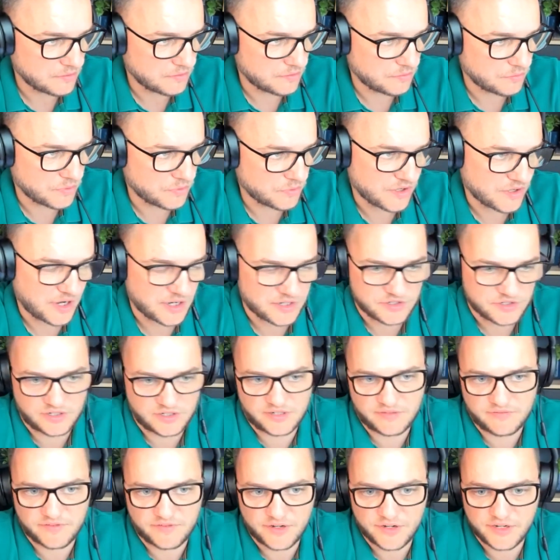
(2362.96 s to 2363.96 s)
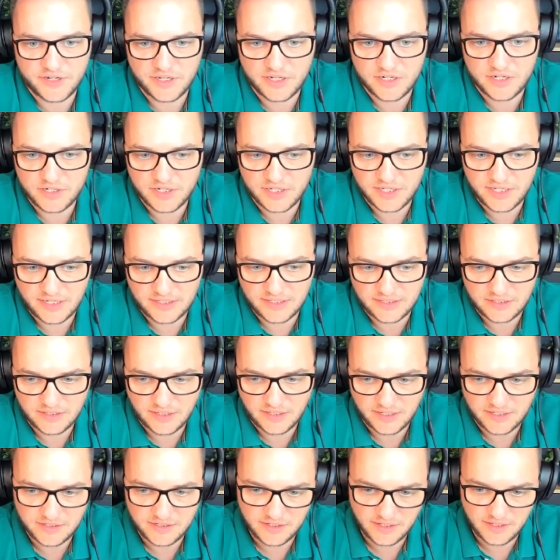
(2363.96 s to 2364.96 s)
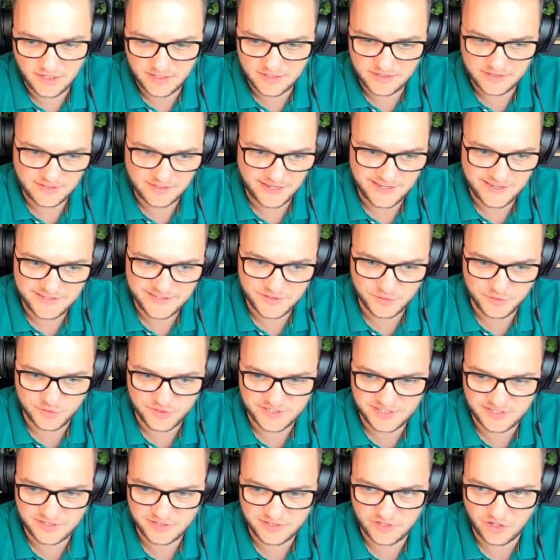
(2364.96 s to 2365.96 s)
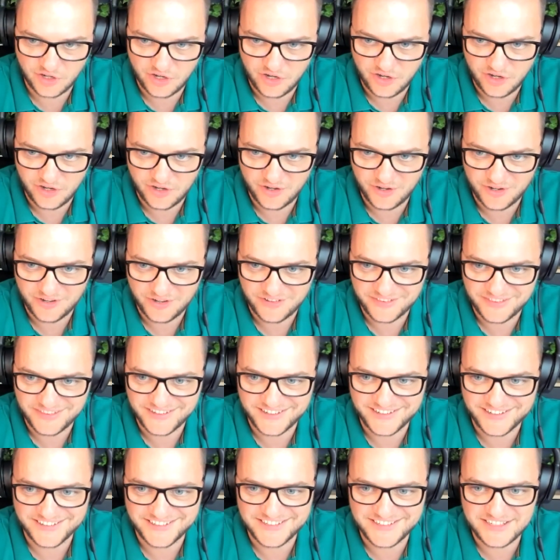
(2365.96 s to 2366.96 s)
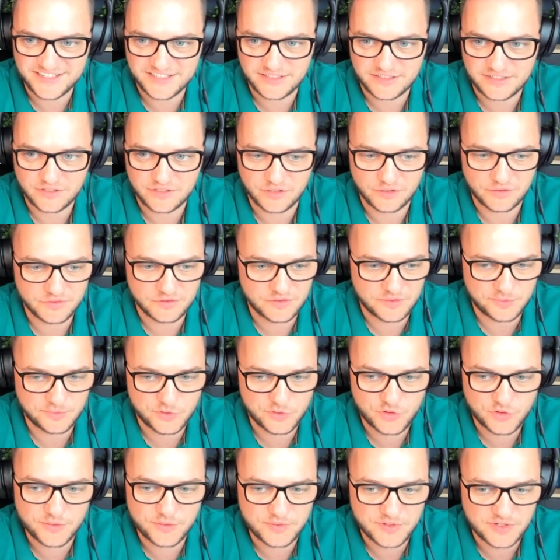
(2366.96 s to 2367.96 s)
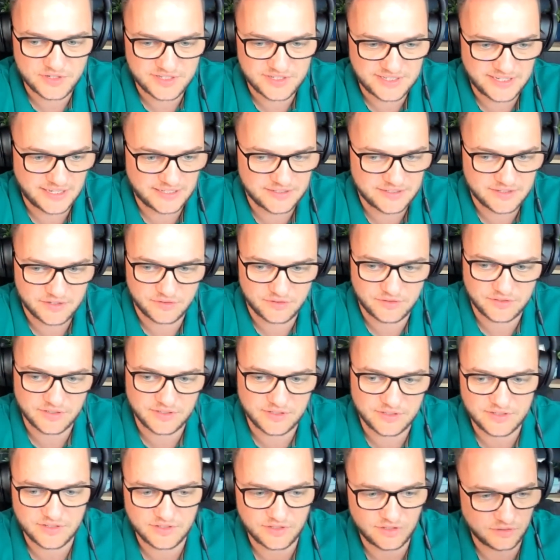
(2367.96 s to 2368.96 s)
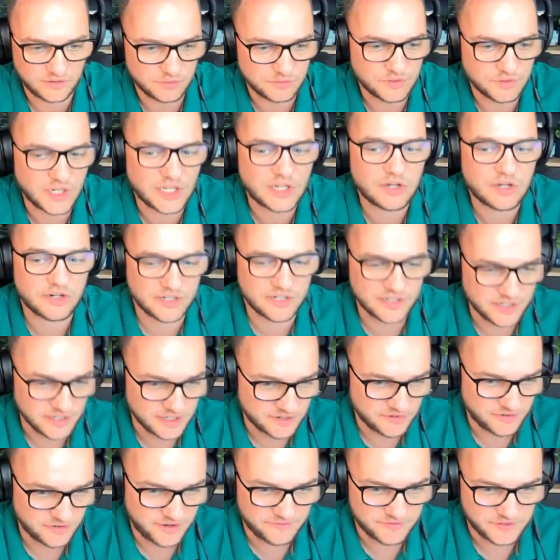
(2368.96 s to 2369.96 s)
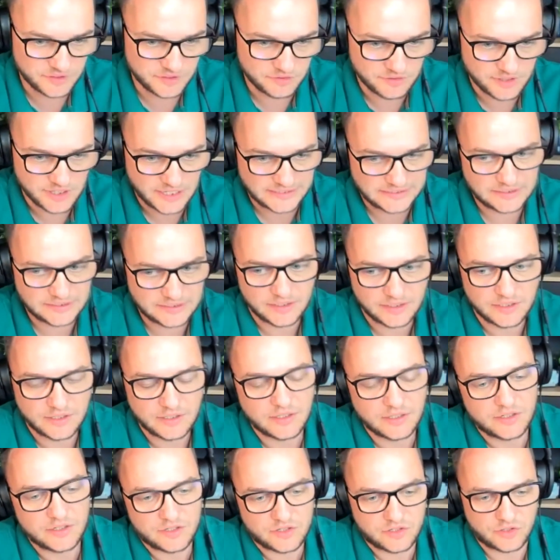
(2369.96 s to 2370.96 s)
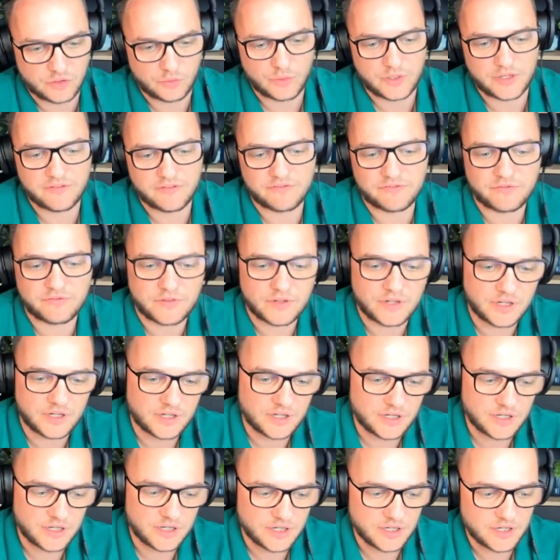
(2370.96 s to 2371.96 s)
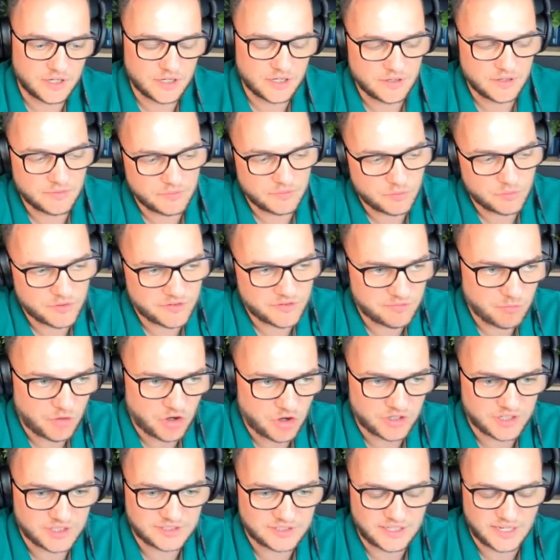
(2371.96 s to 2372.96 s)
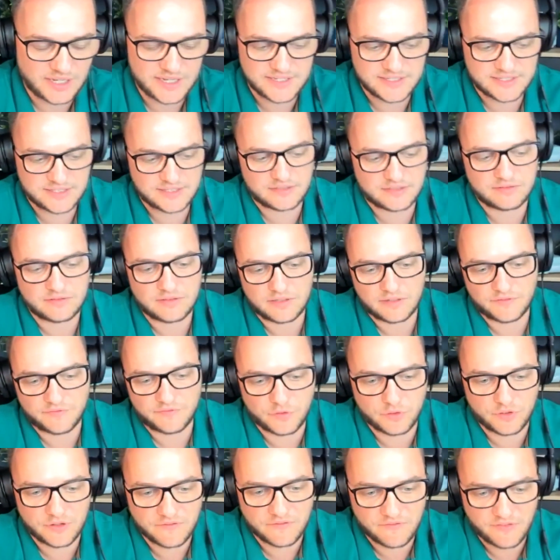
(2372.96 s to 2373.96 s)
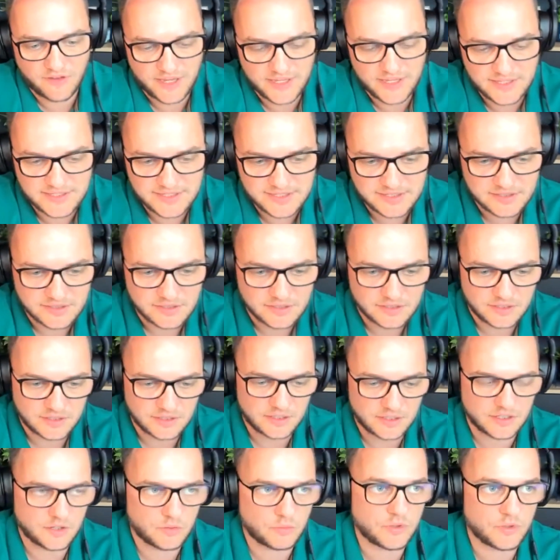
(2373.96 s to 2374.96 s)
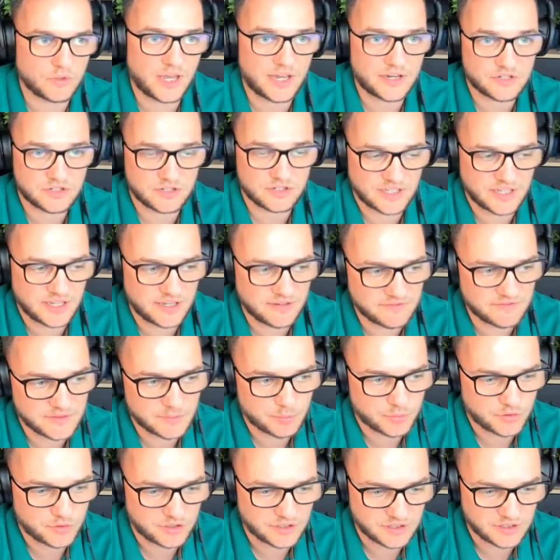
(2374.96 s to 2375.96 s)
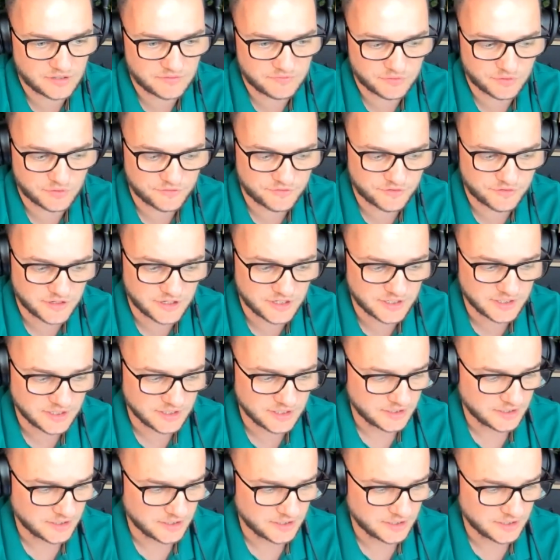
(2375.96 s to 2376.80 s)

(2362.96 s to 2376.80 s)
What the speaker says: we're actually very early, and as you saw, there's no subscriptions yet, so there's no recurring revenue yet. So we've monetized a few events. We actually gave the product for free